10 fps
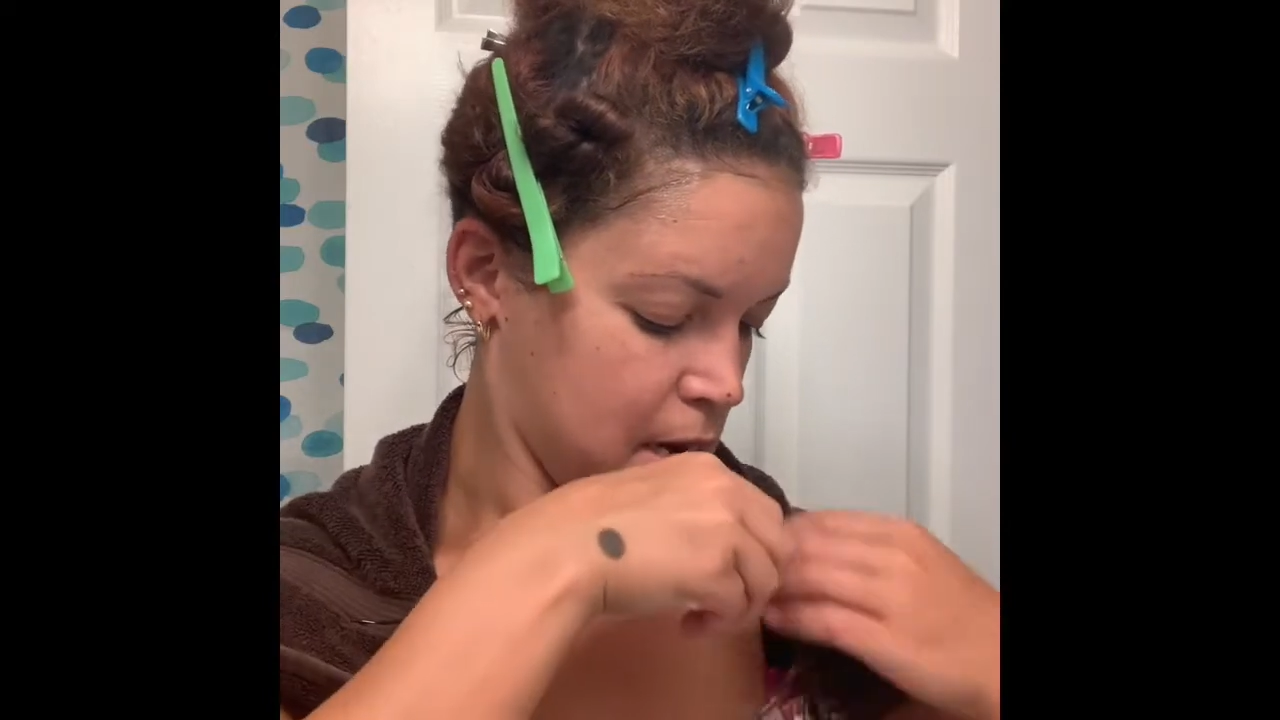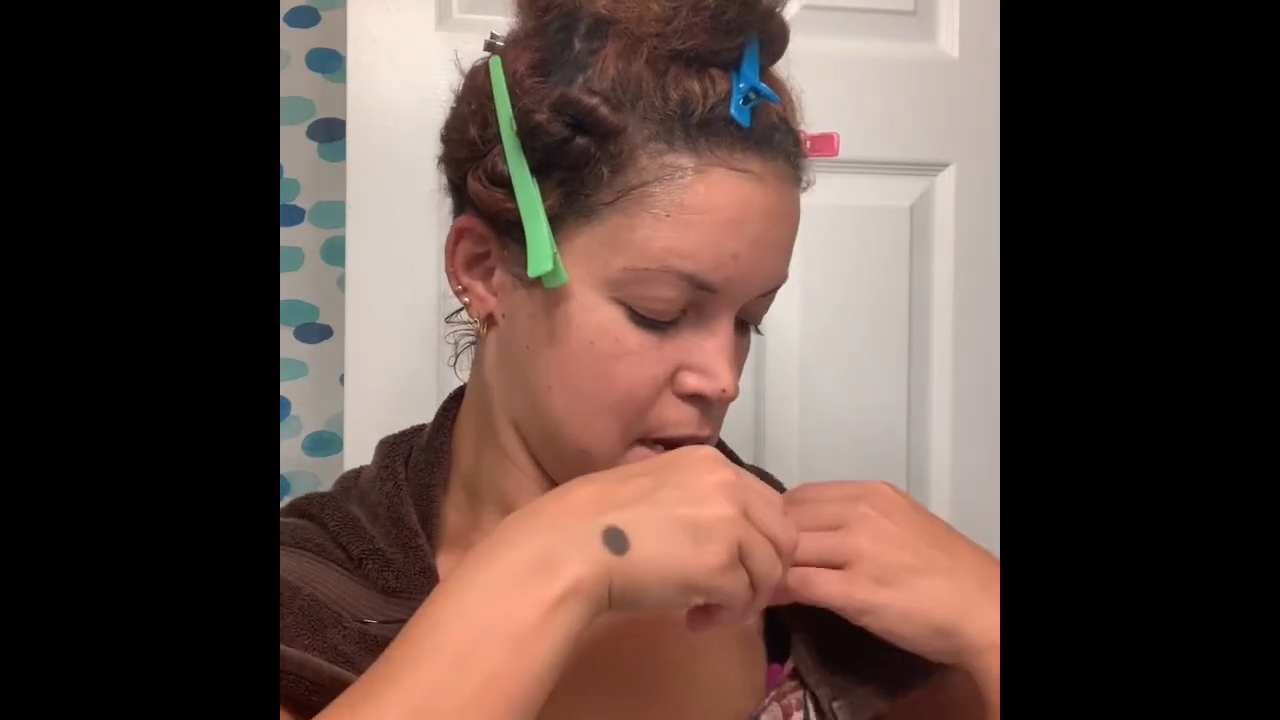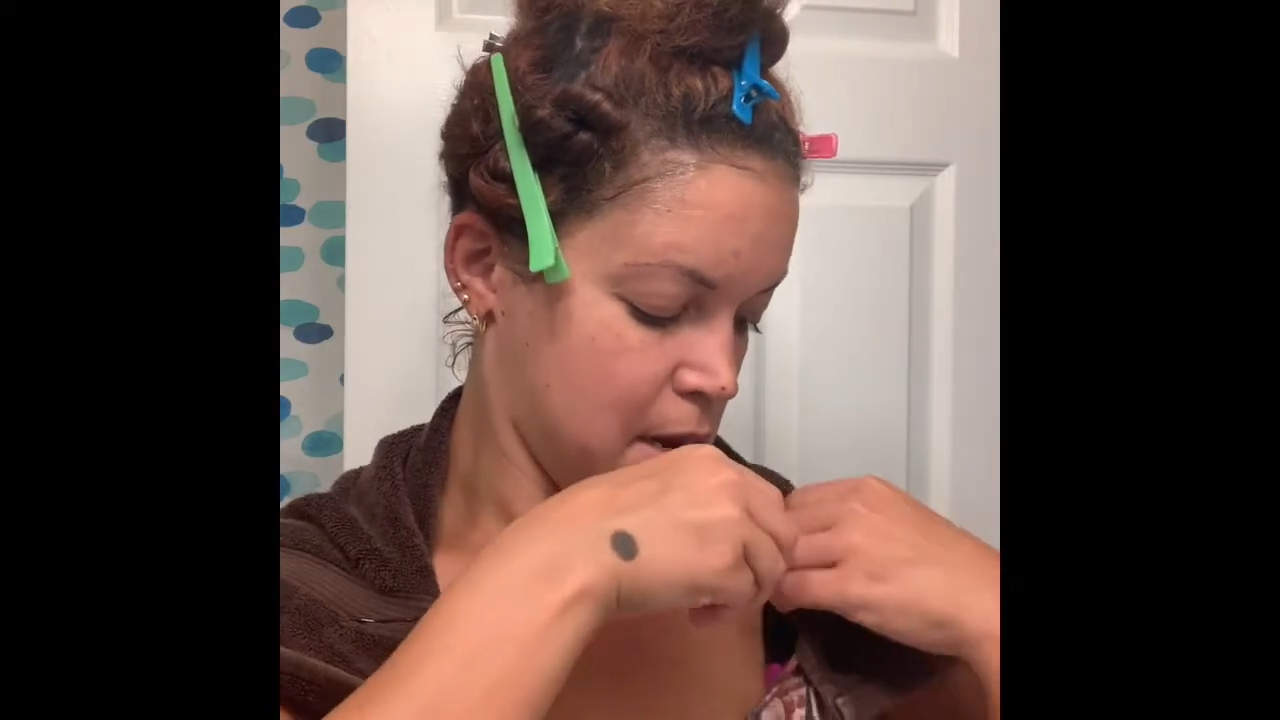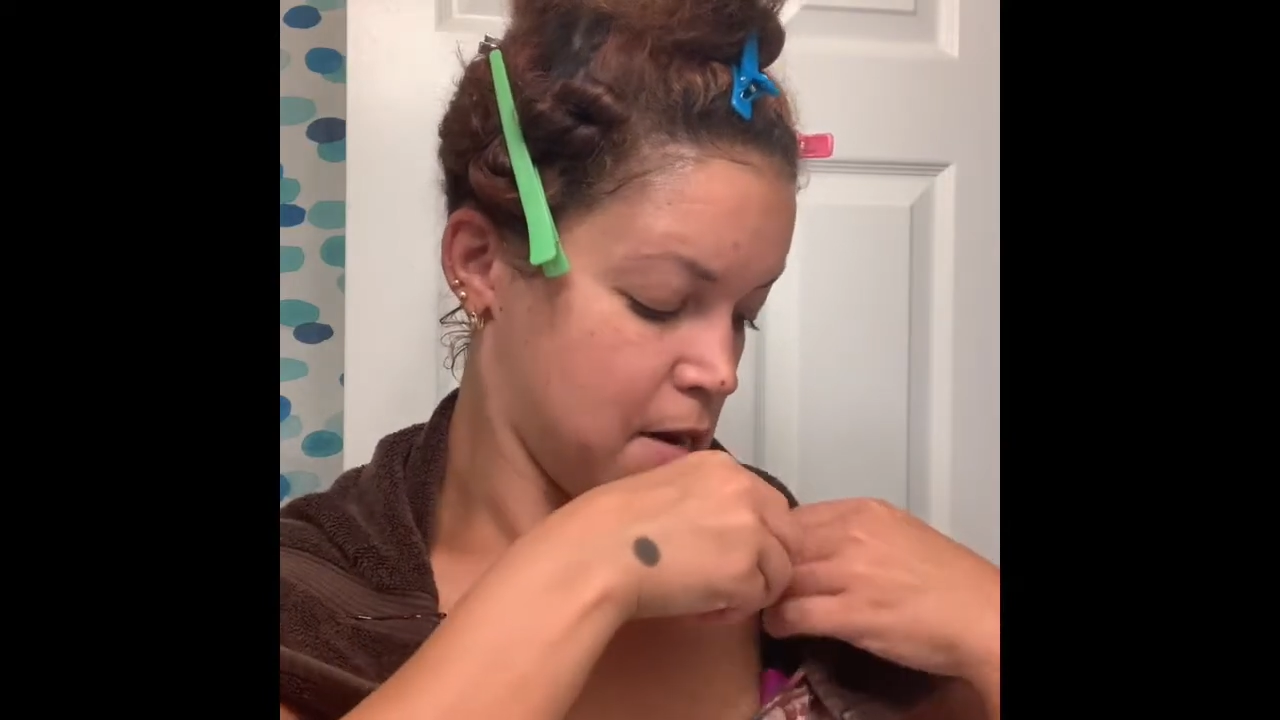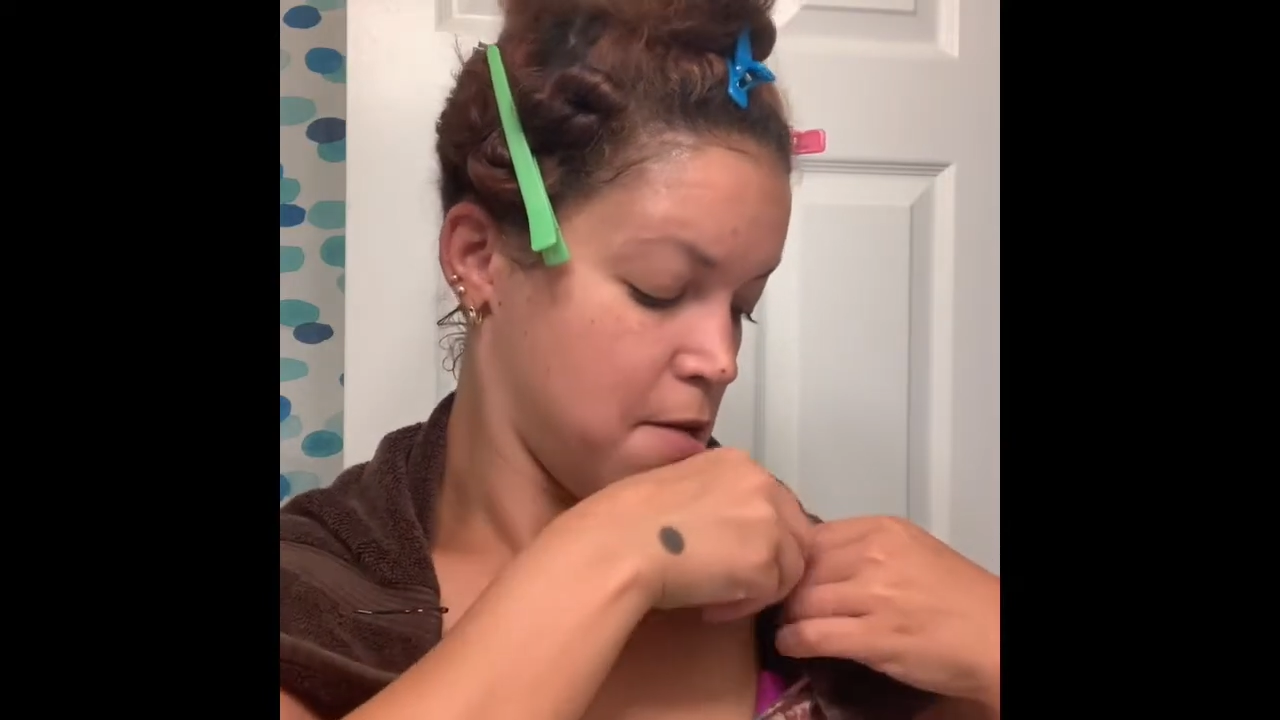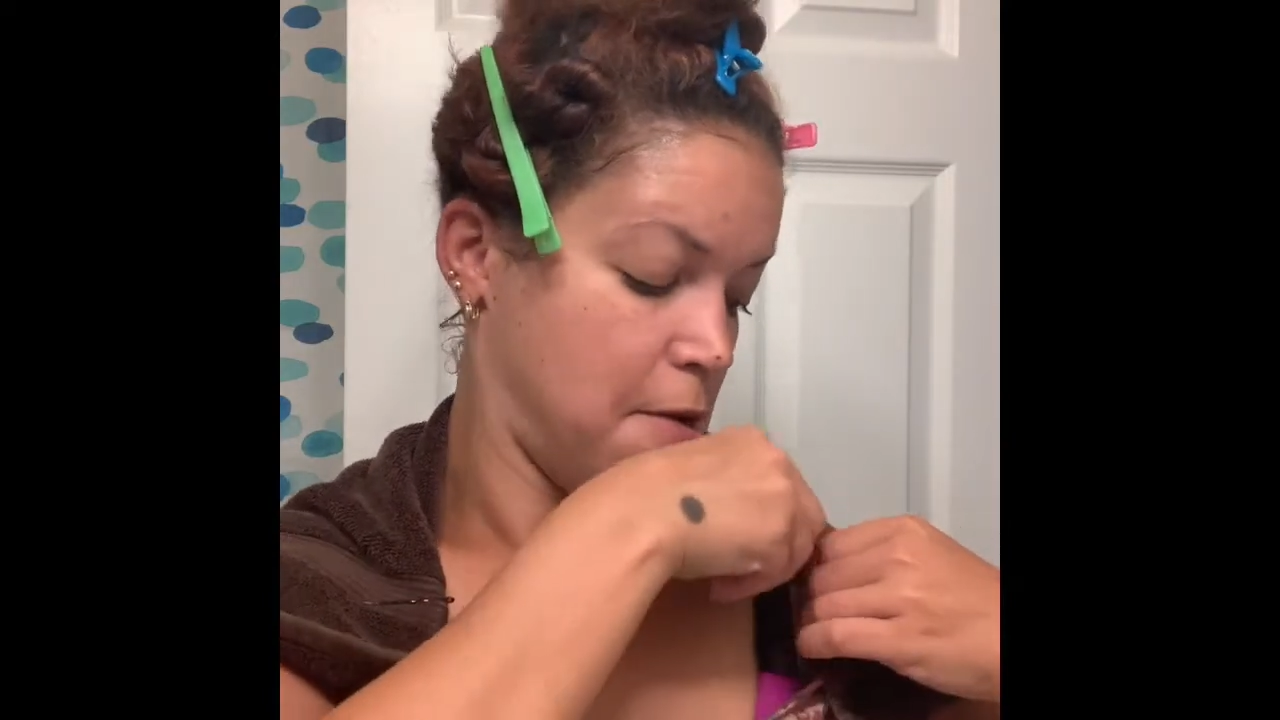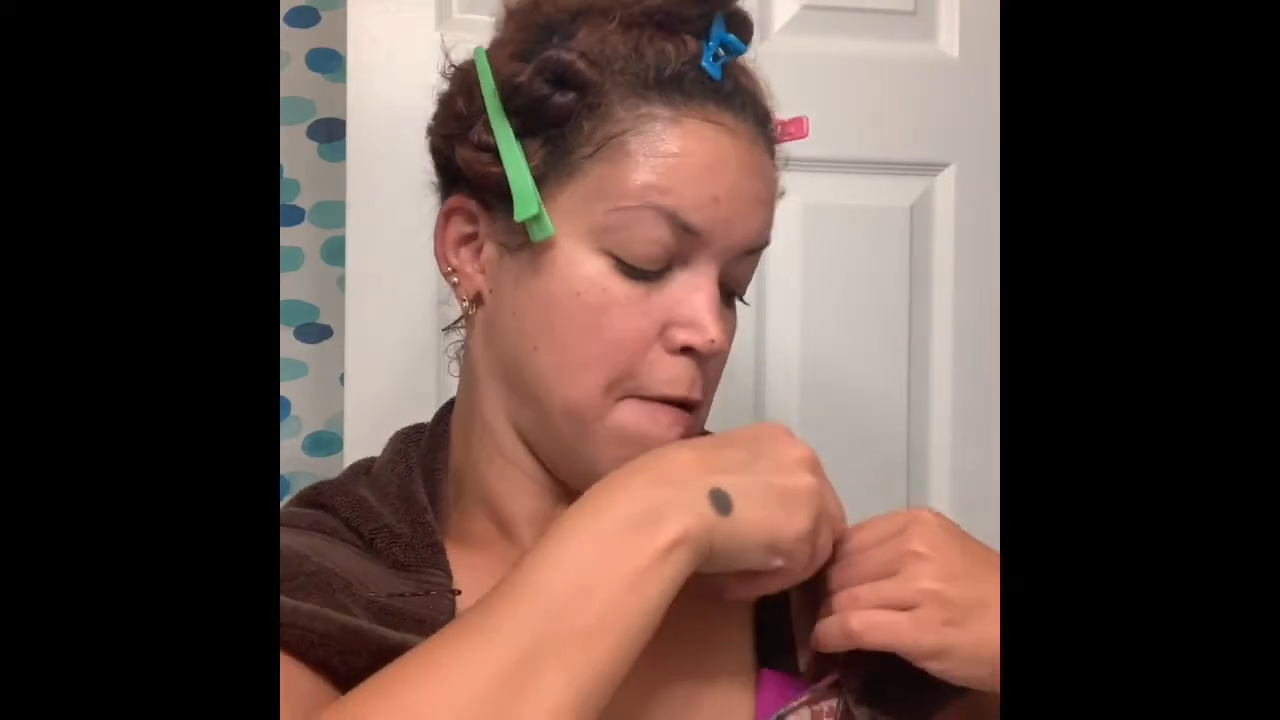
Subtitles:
it